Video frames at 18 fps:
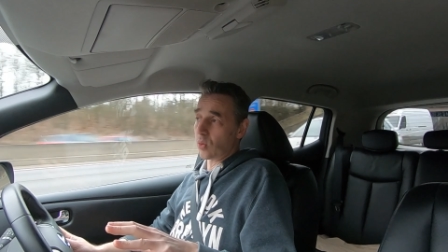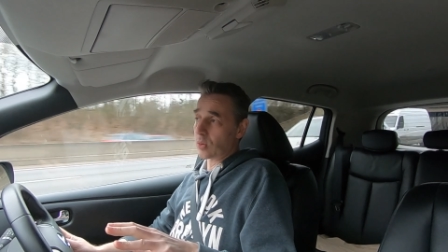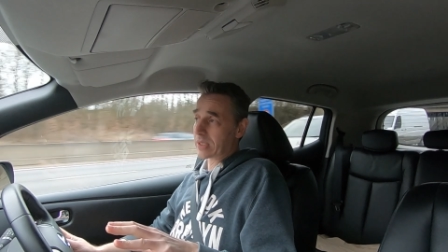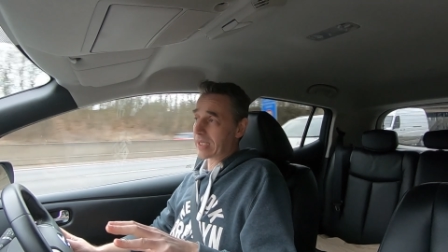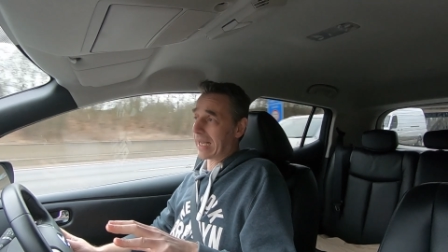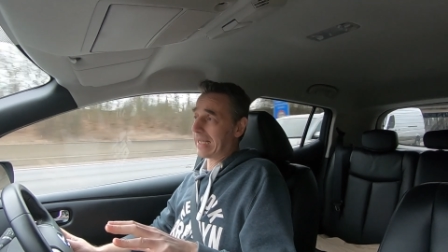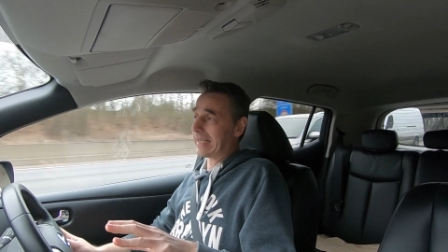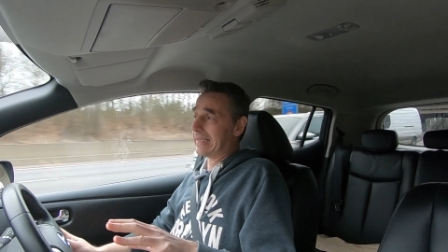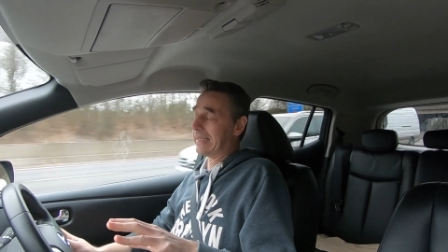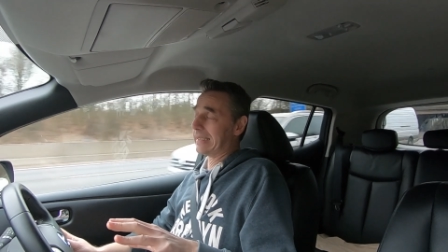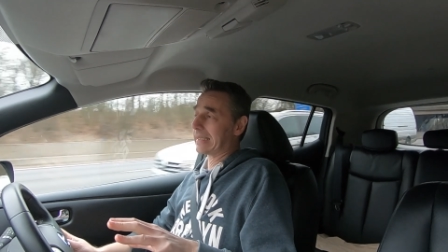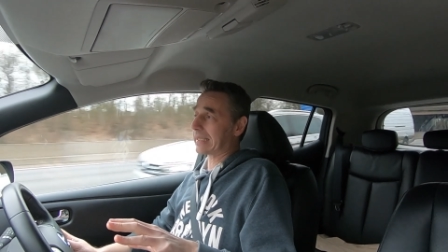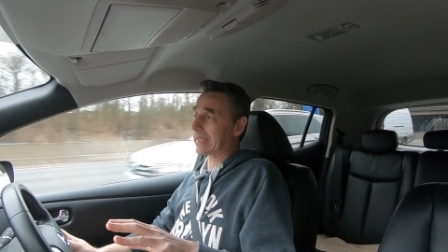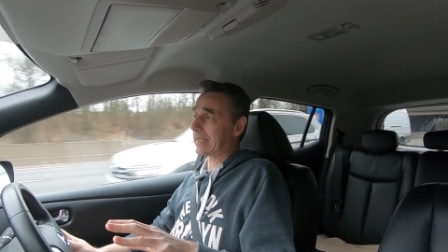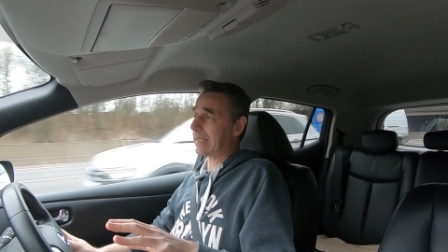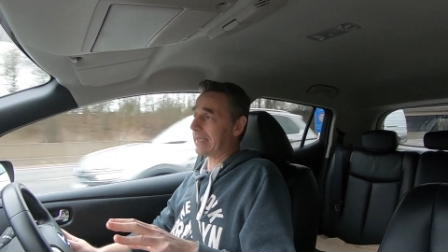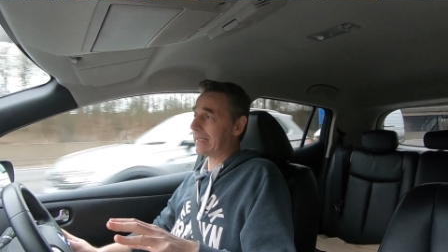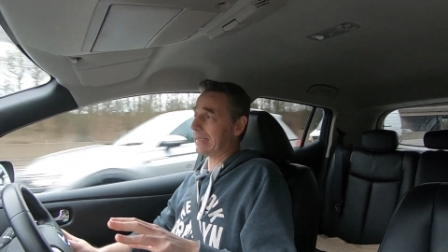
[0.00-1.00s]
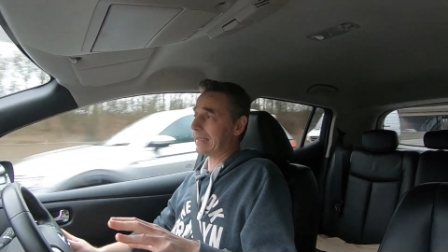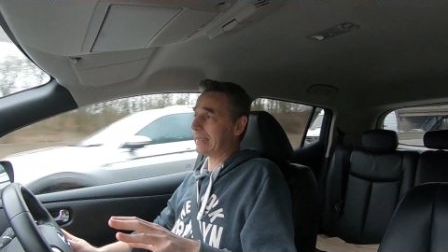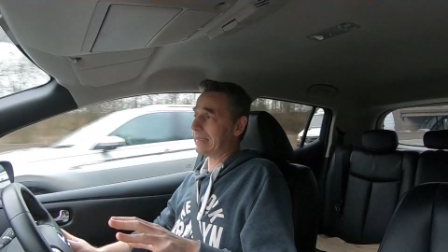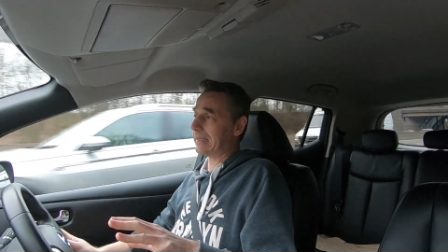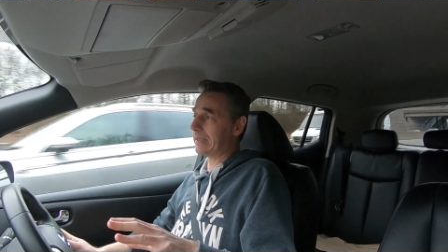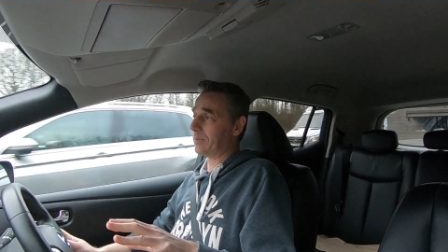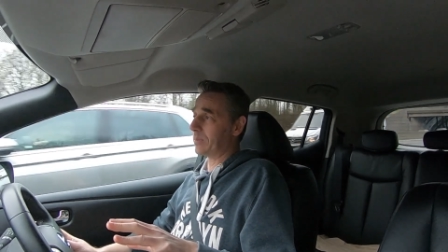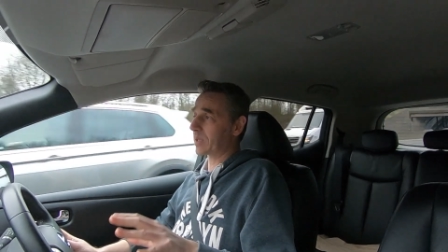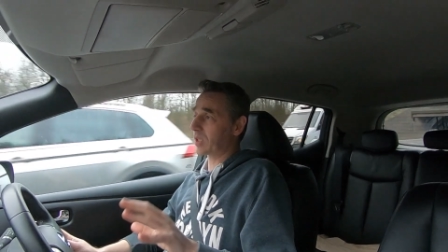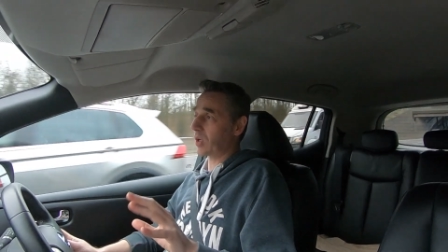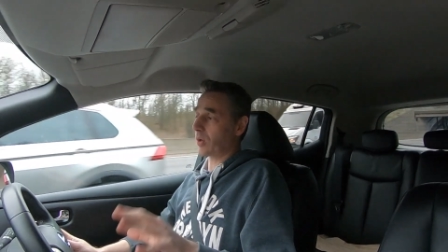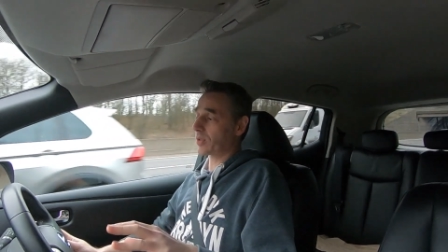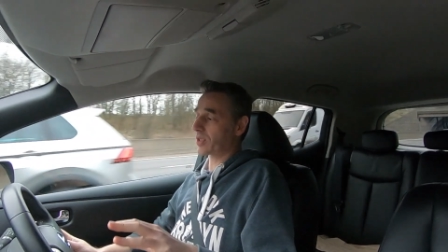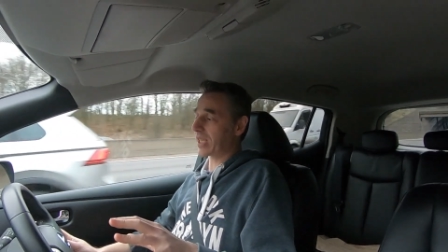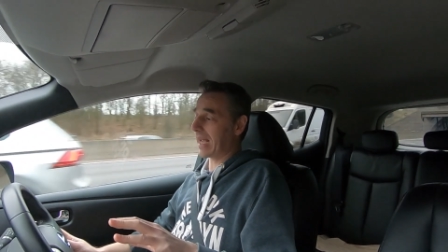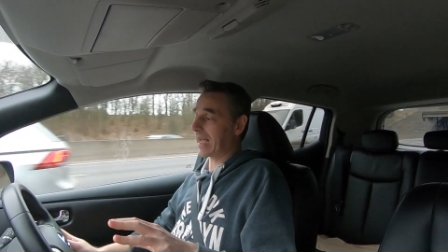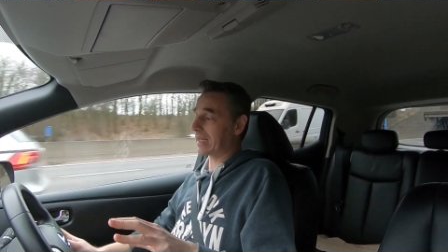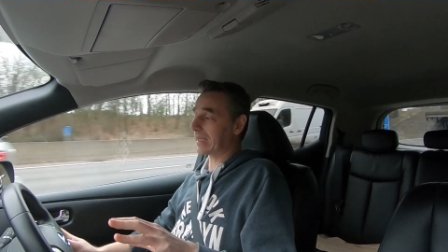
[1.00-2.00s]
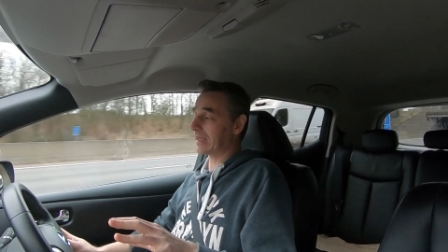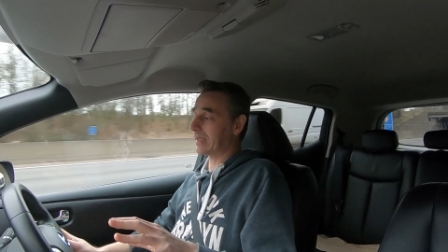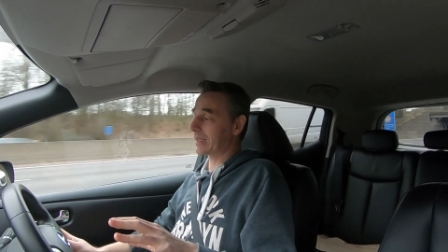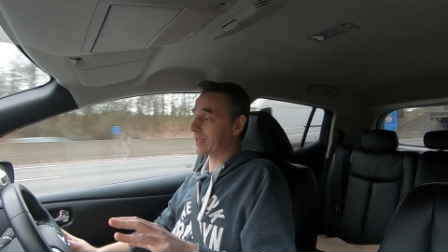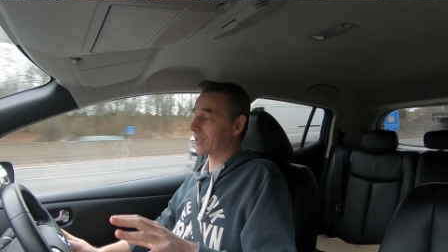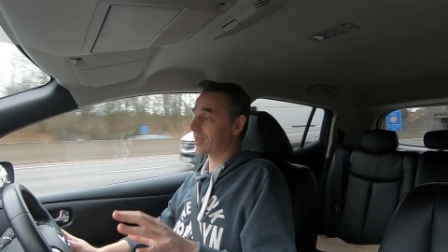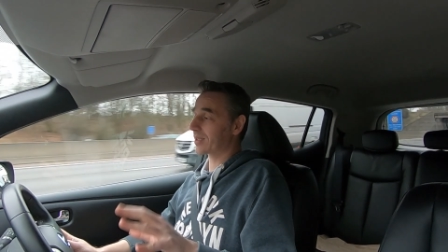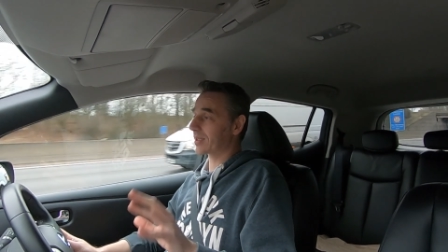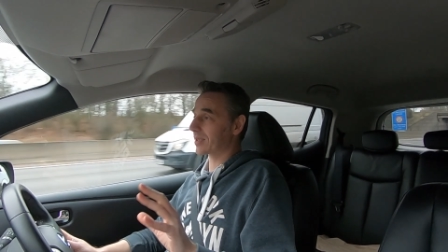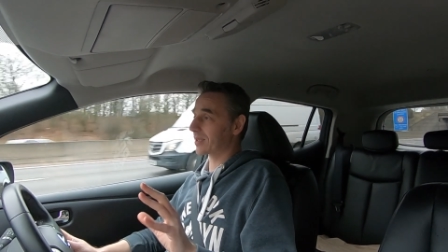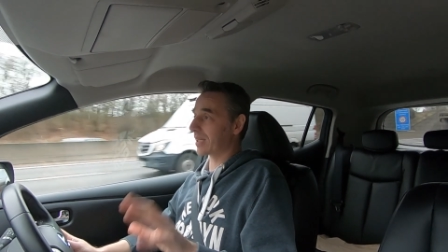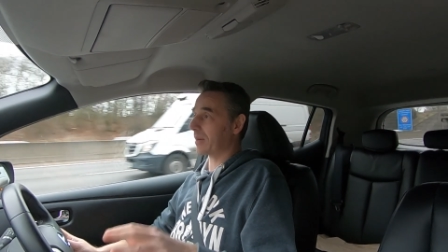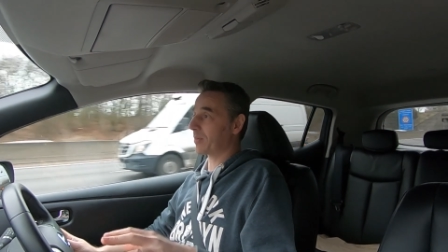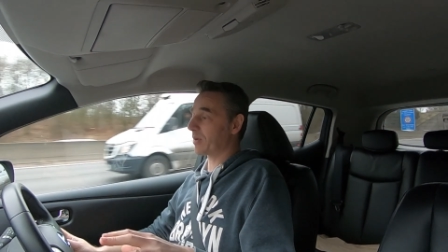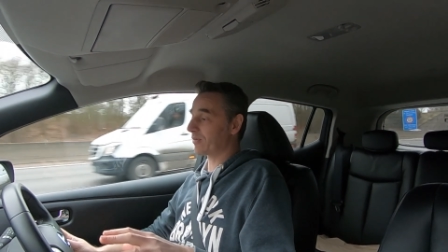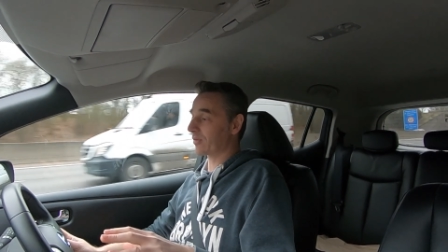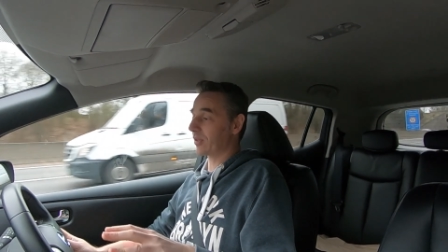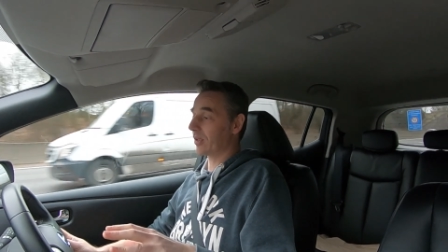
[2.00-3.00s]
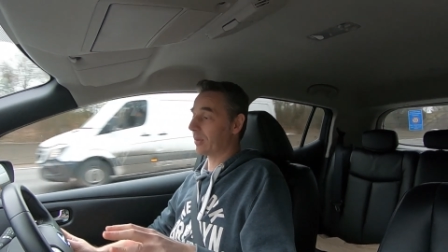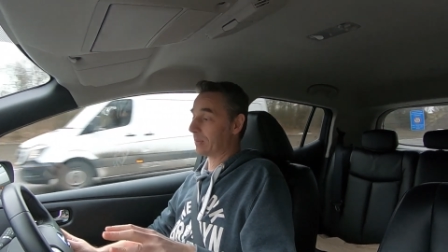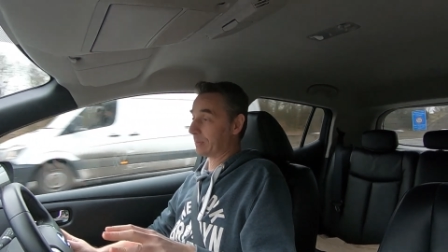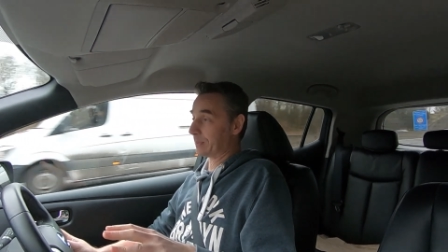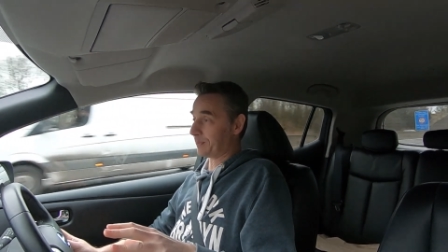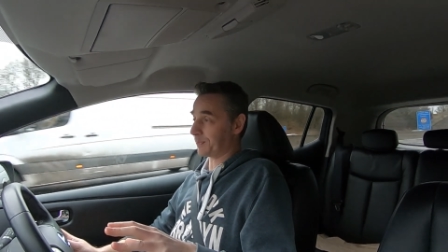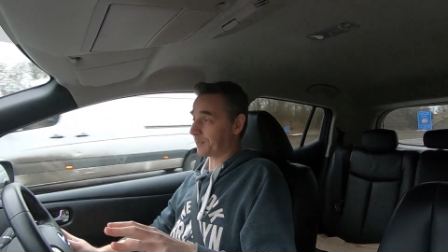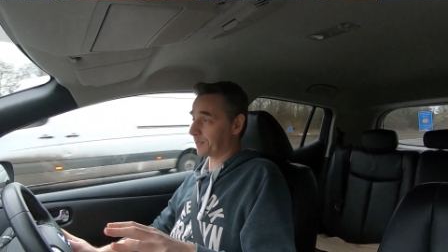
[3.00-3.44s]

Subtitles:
all take contactless. Some of them